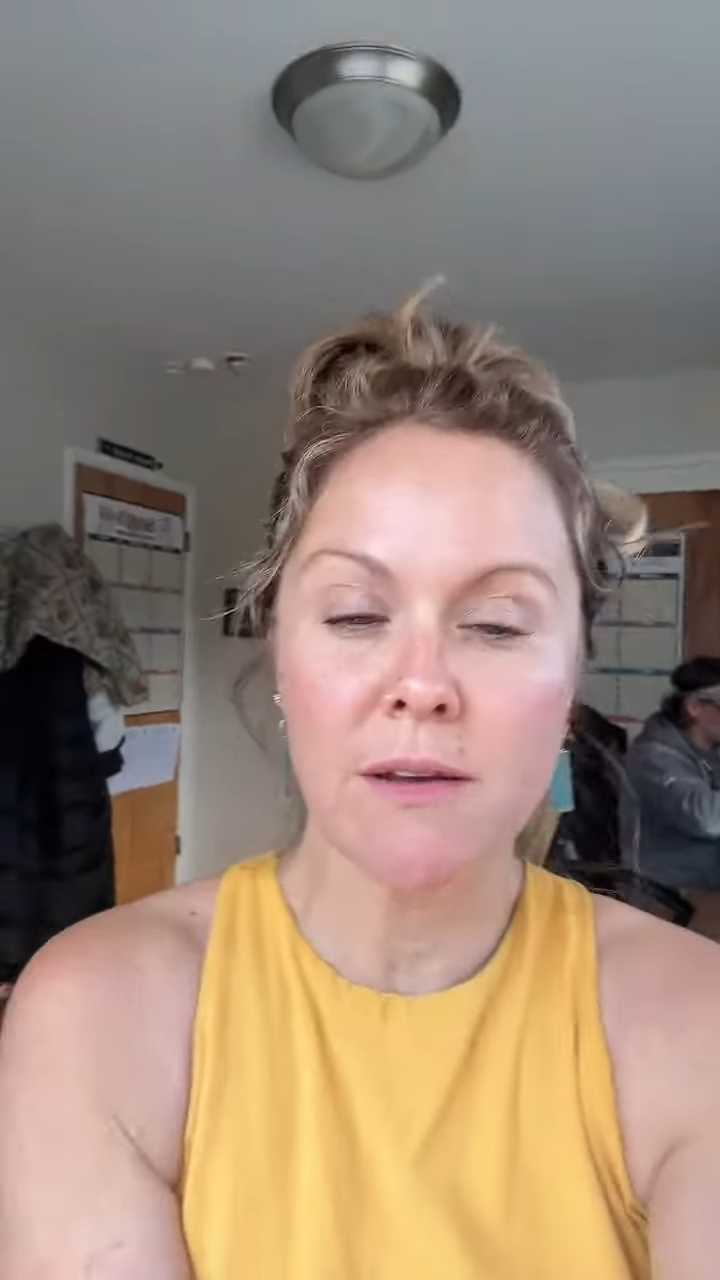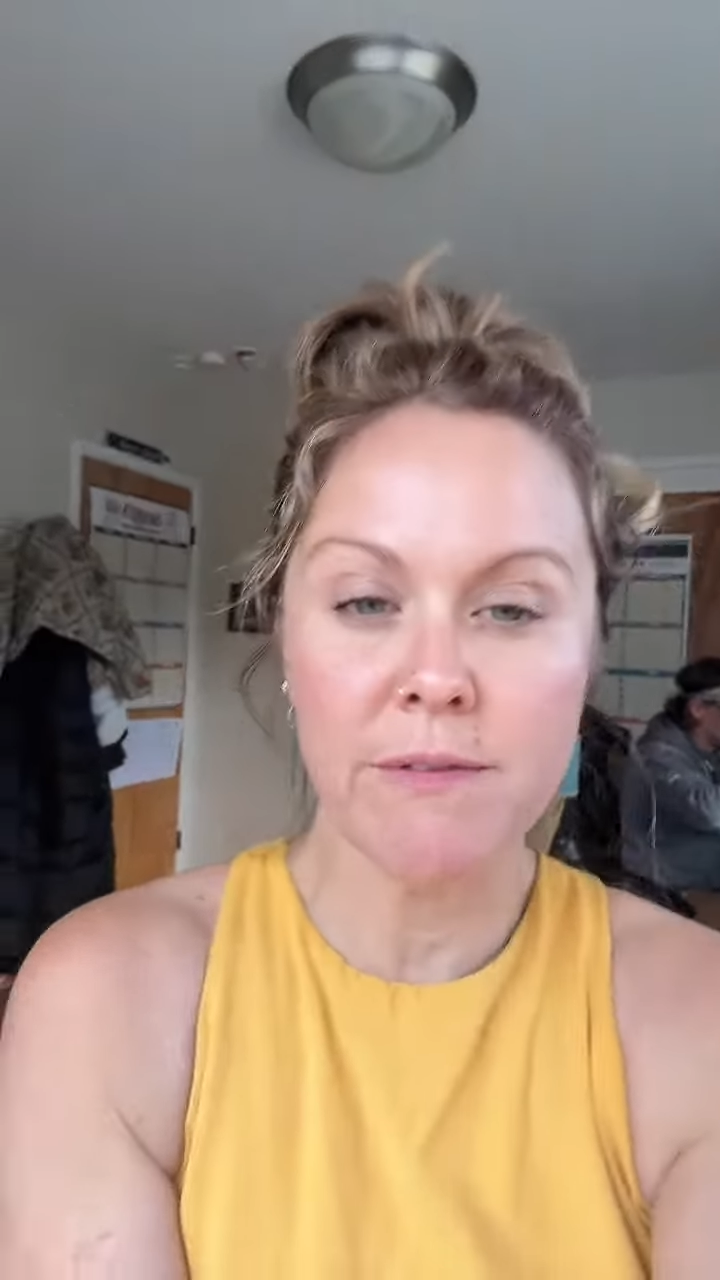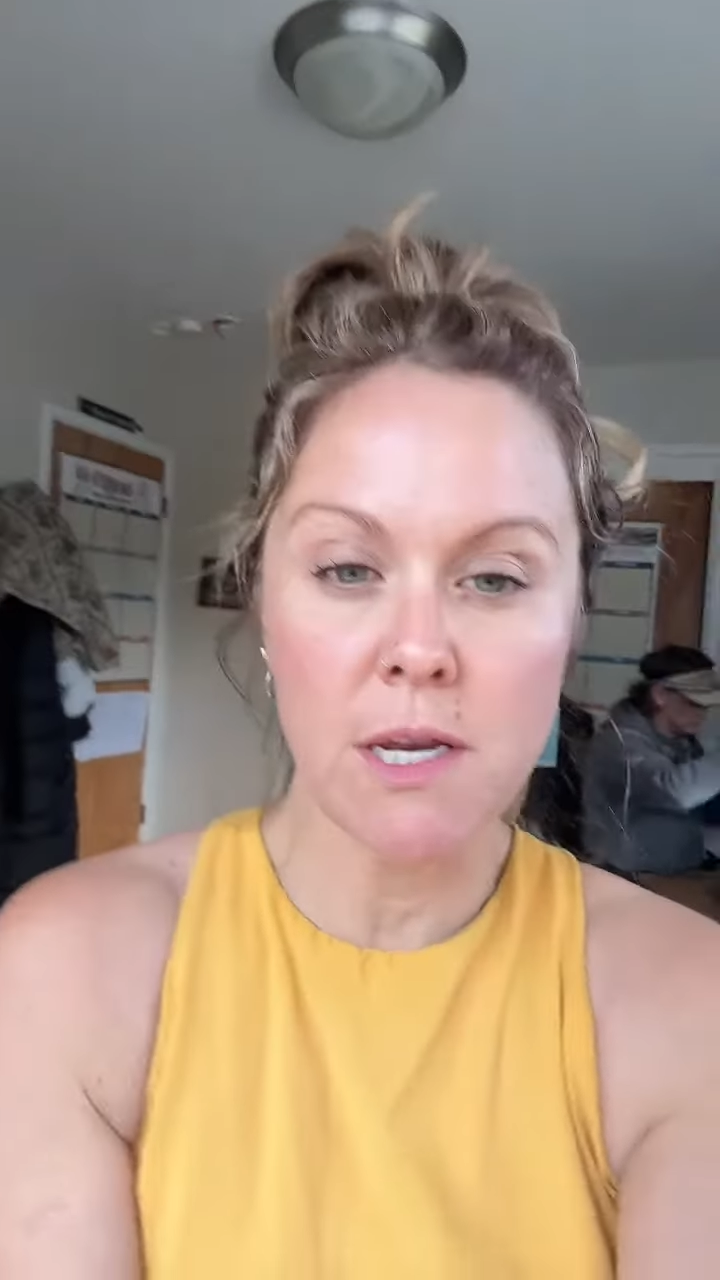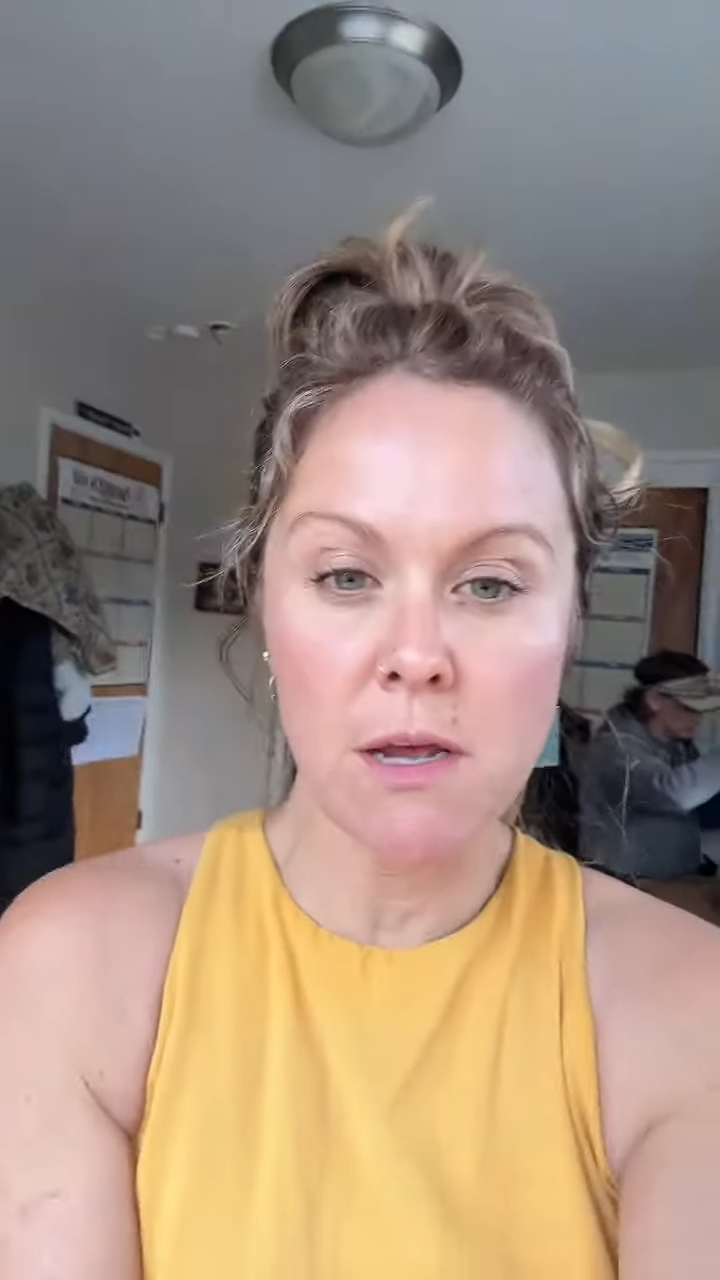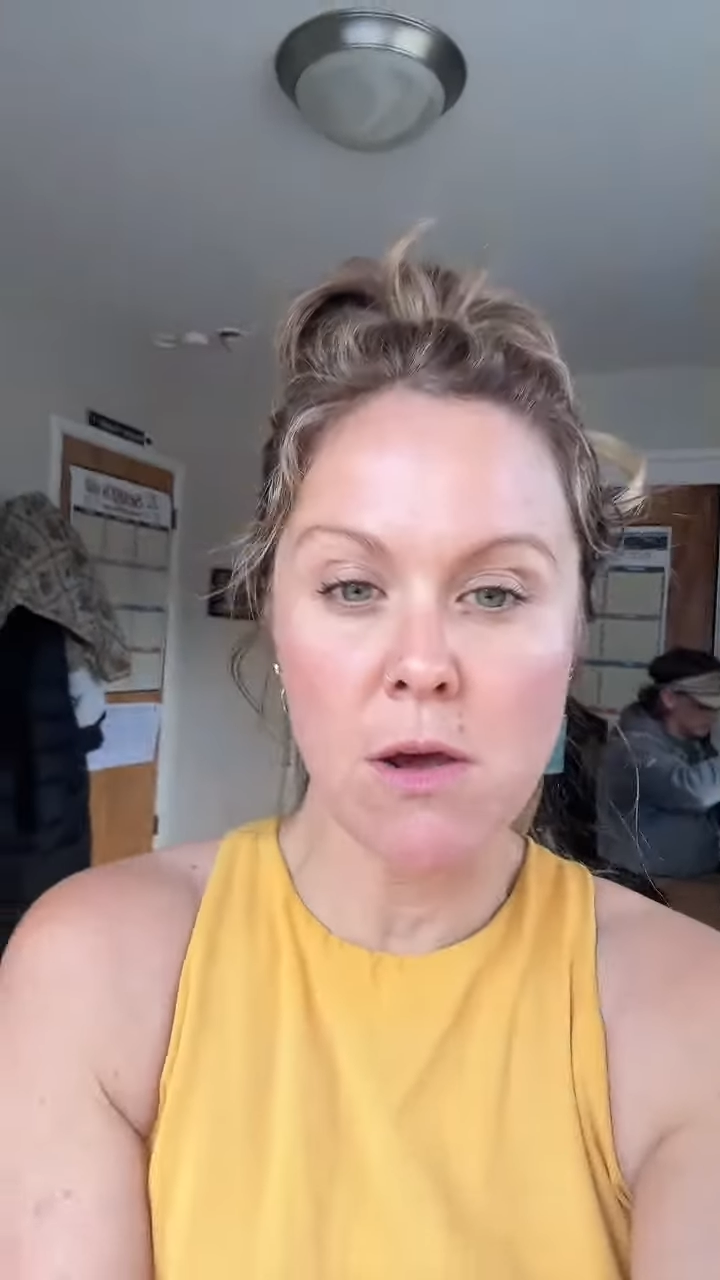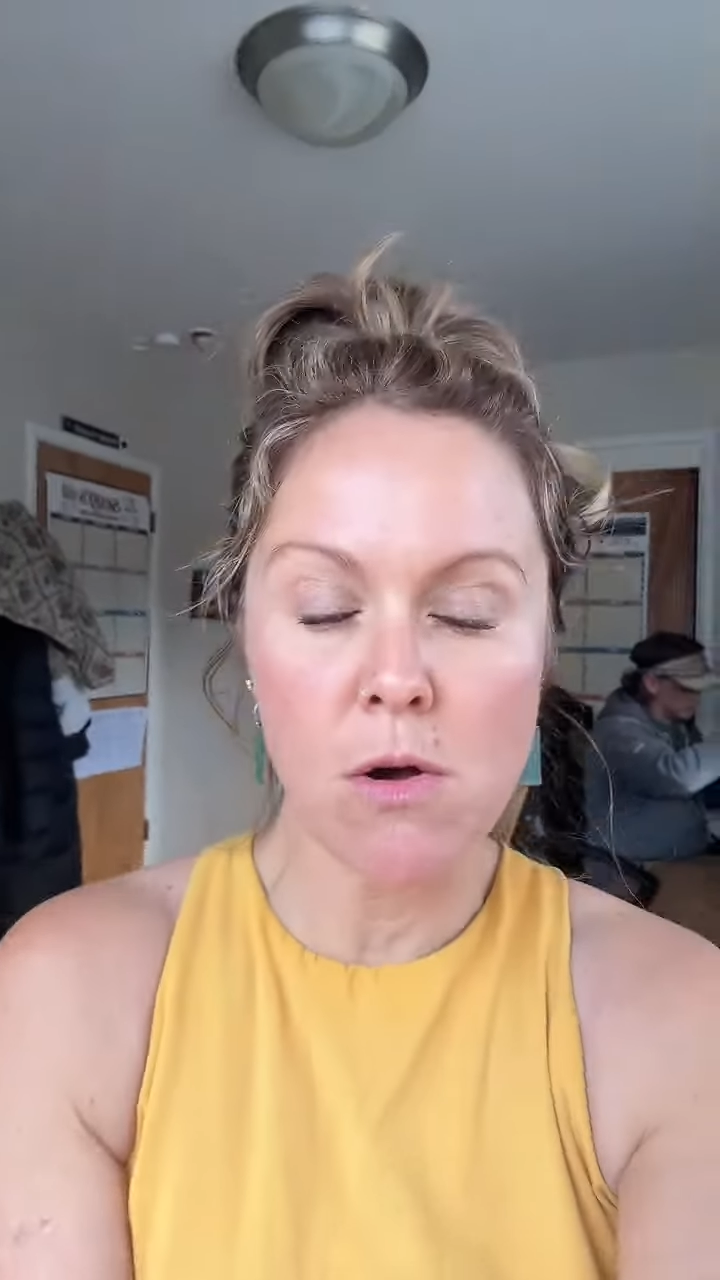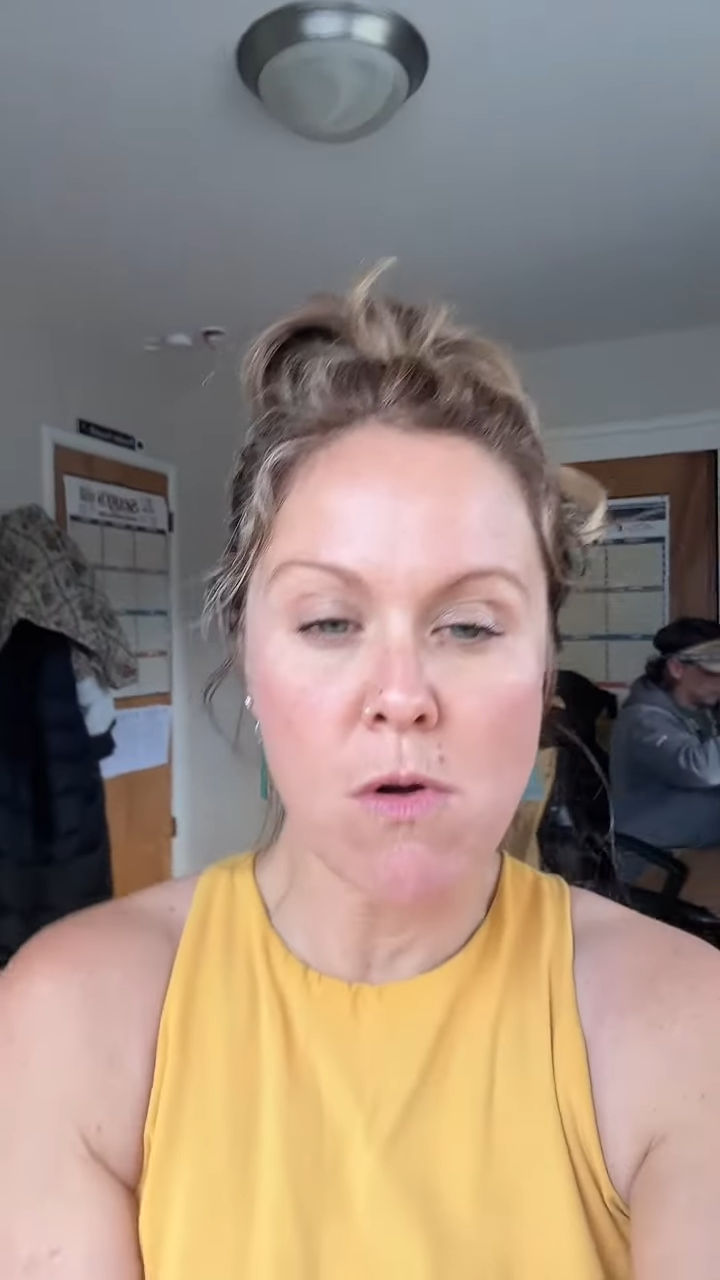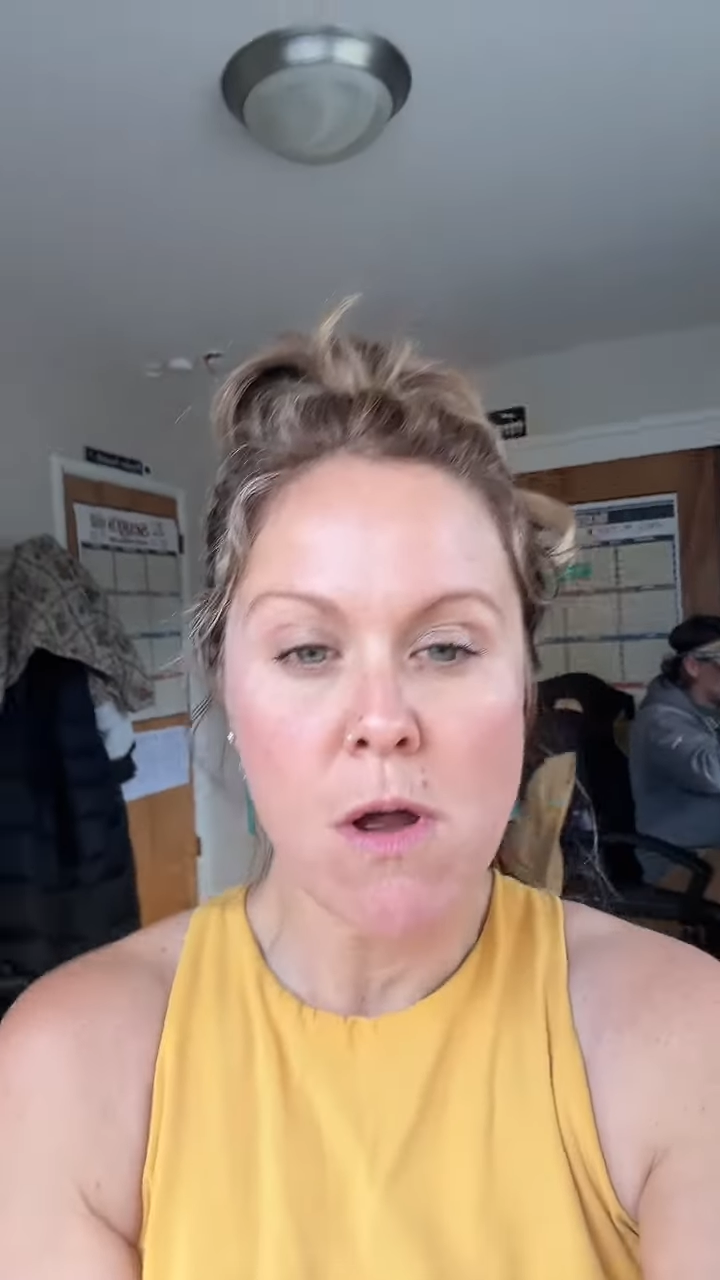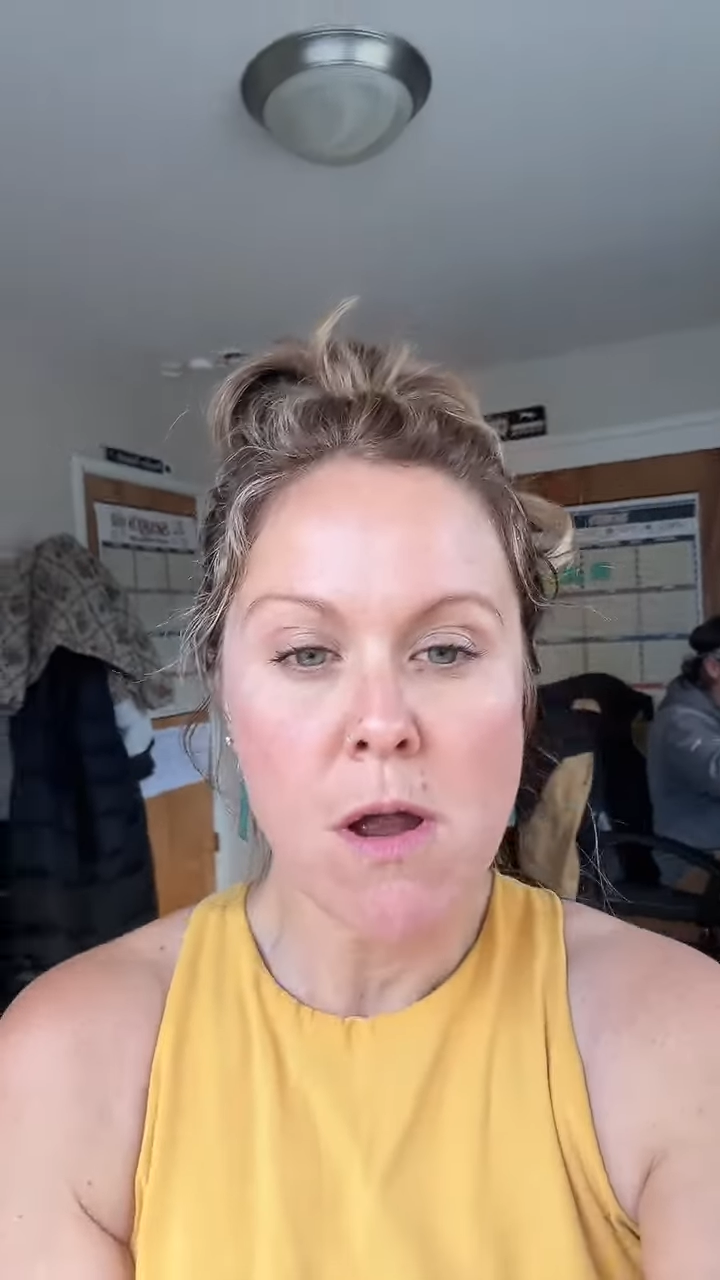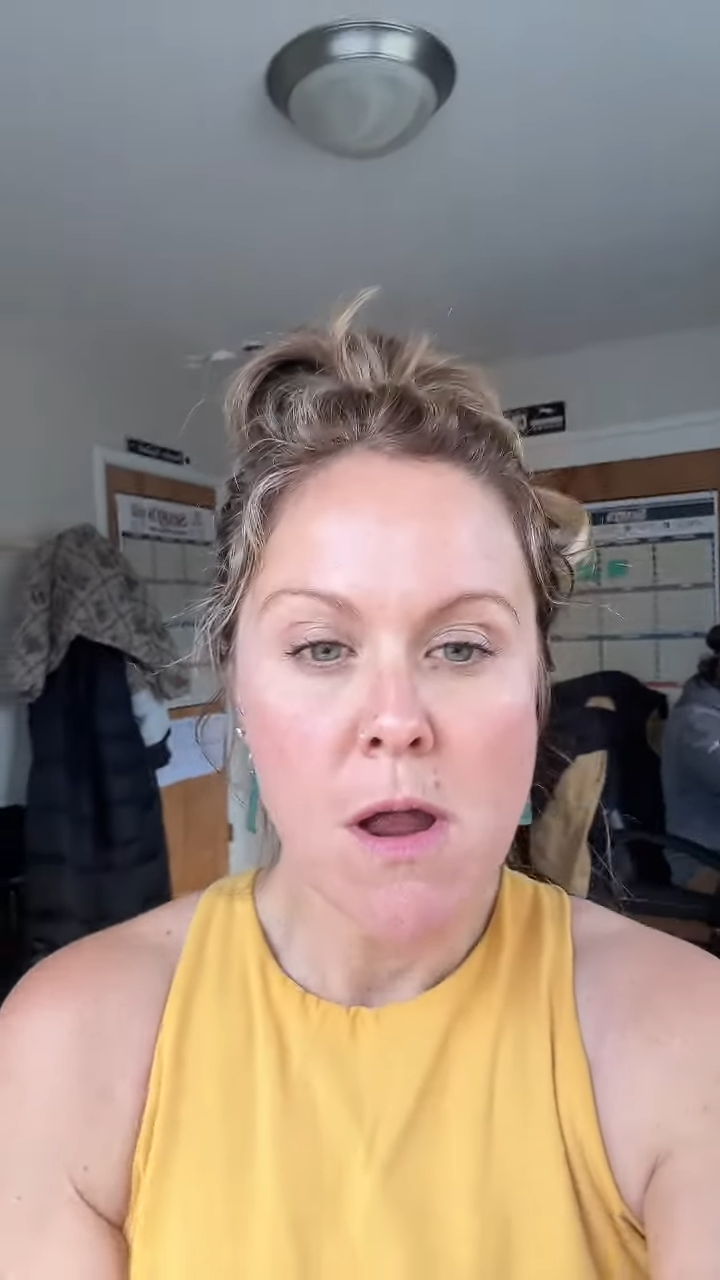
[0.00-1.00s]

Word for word: video